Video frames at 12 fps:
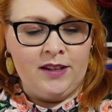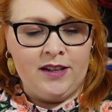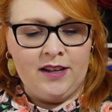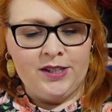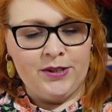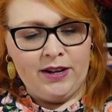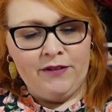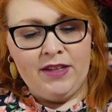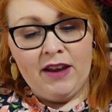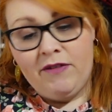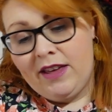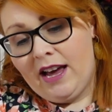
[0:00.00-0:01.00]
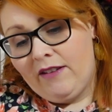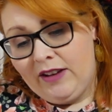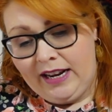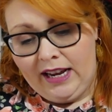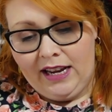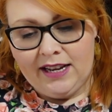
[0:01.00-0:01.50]
So if they have
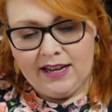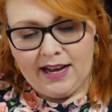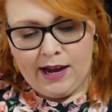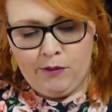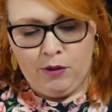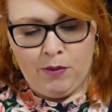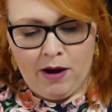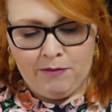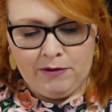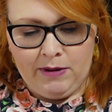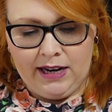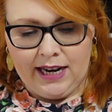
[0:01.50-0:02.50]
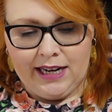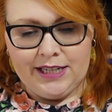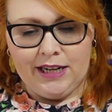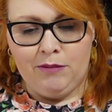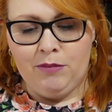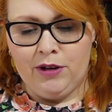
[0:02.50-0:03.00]
any, I will pop the wee link
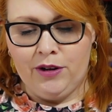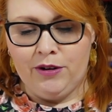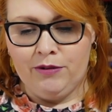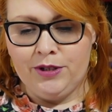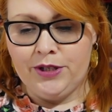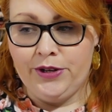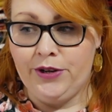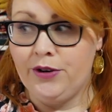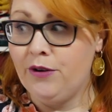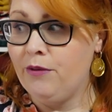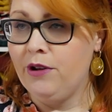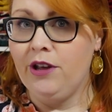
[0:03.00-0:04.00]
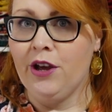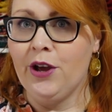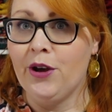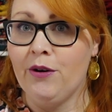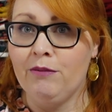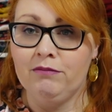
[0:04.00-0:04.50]
down below so you know where you can
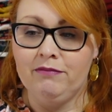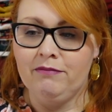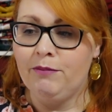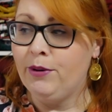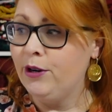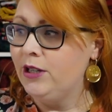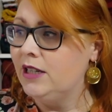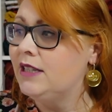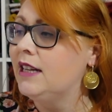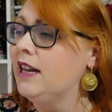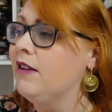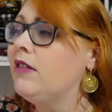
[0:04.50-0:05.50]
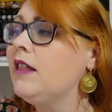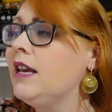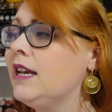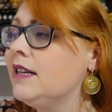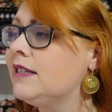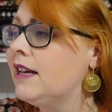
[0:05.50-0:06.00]
go and purchase any of
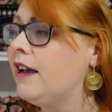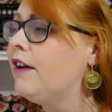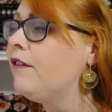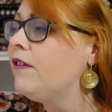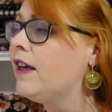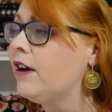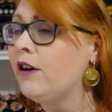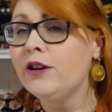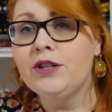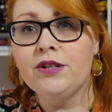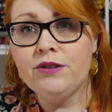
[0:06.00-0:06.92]
these if they are to